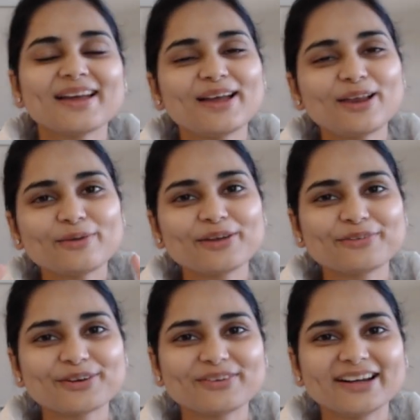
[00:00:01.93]
Hello
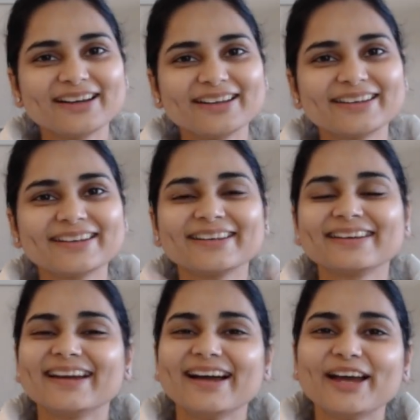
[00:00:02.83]
everyone.
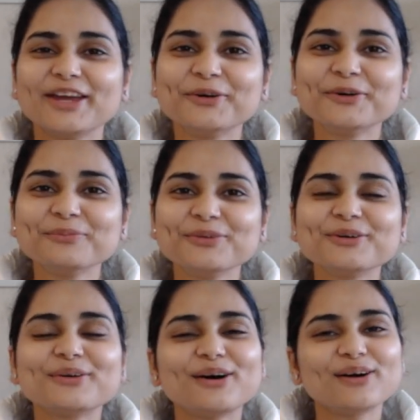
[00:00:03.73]
I hope
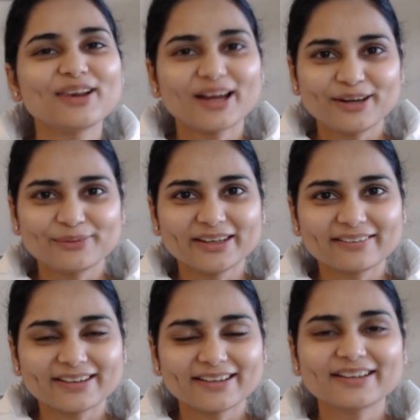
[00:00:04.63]
you all are doing
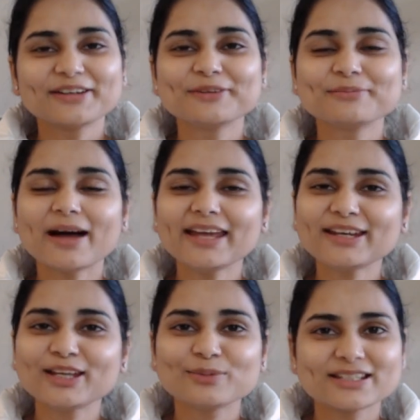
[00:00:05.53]
great. My
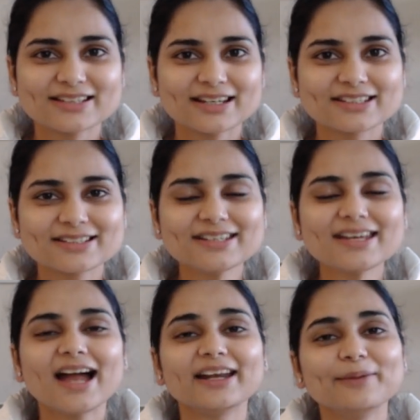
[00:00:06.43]
name is Anjali,
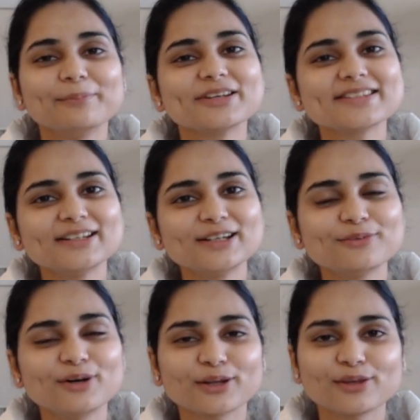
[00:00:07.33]
and I'm presently
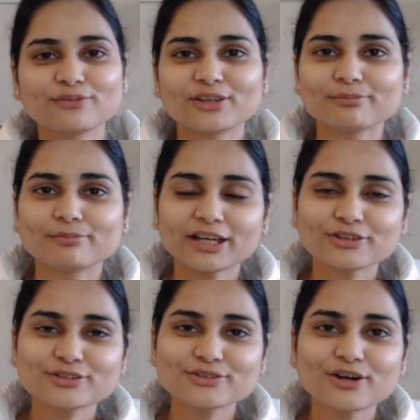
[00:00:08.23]
working with
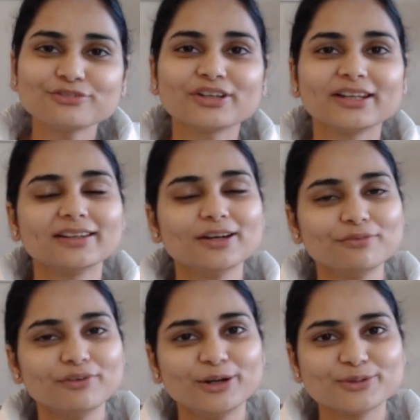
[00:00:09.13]
Microsoft in their
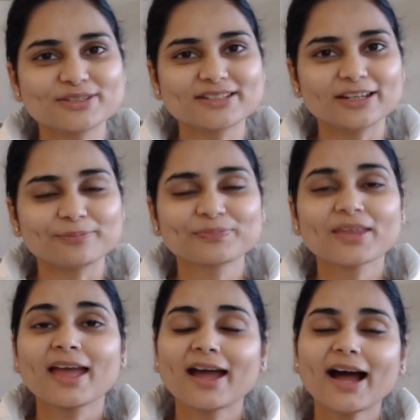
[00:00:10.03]
Windows team.
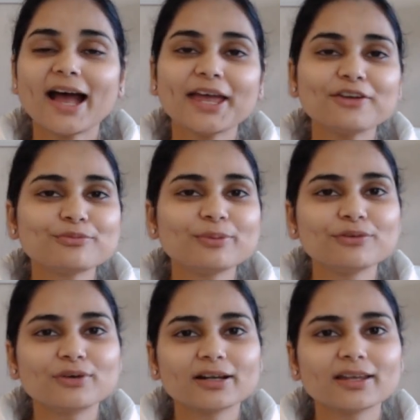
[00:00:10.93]
I have
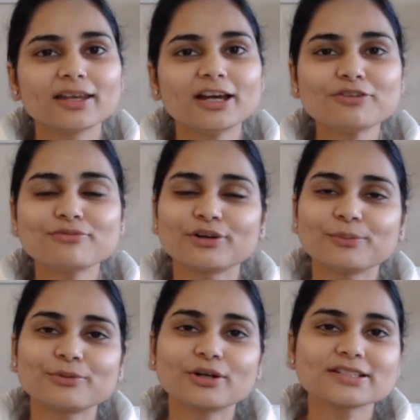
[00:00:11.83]
been working here for
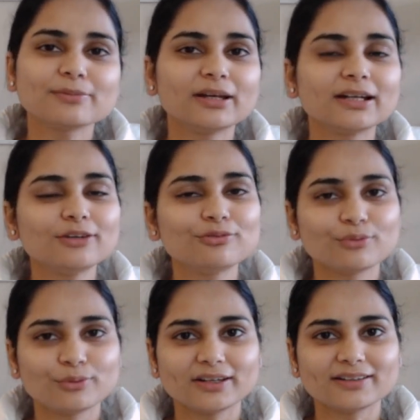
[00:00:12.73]
approximately
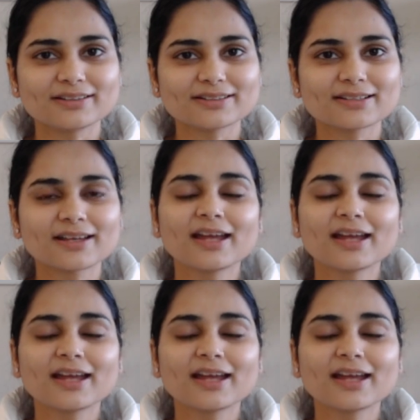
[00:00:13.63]
4 years.